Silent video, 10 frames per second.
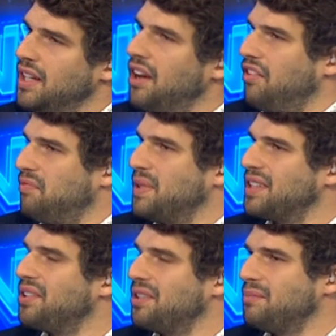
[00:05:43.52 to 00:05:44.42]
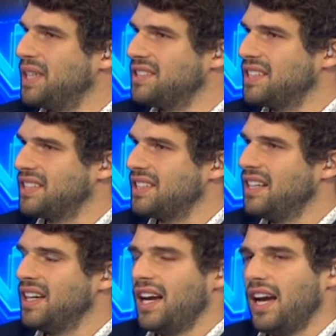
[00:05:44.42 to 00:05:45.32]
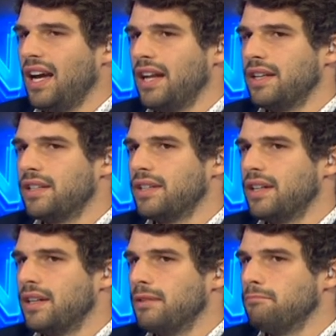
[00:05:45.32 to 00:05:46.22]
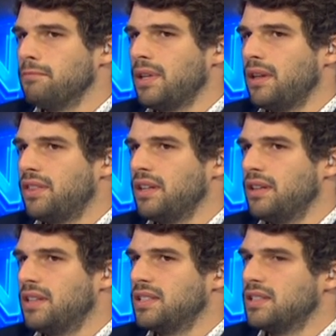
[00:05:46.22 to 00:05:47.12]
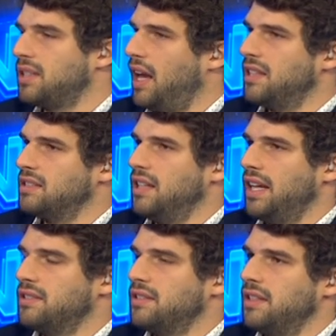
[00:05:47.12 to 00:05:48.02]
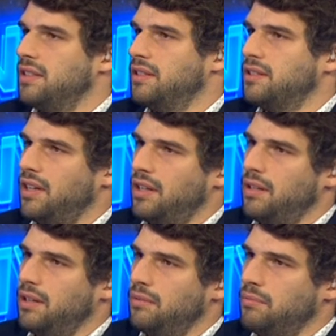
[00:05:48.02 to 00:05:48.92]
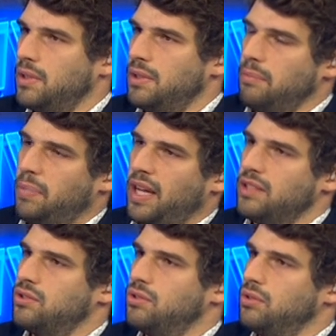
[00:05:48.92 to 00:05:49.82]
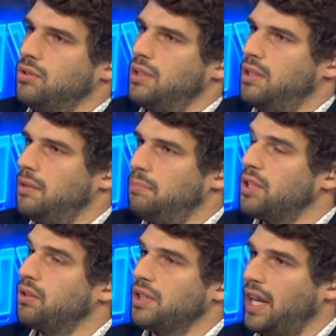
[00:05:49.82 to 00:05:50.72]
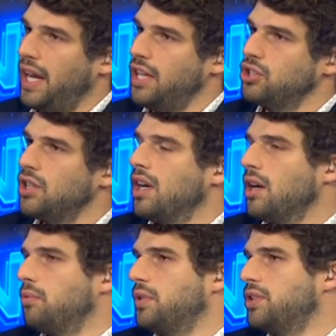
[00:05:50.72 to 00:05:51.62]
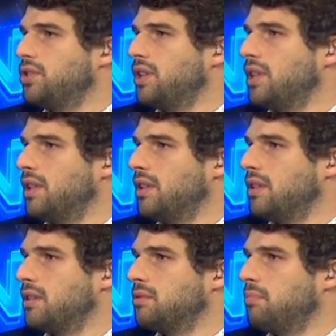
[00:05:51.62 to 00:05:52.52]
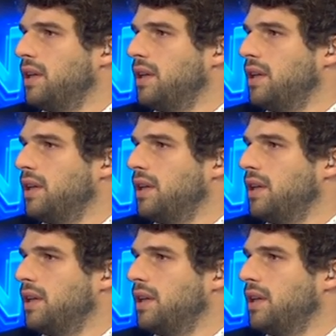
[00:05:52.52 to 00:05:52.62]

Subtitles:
of Bitcoin, basically, and this has led in the past to Bitcoin Cash, which was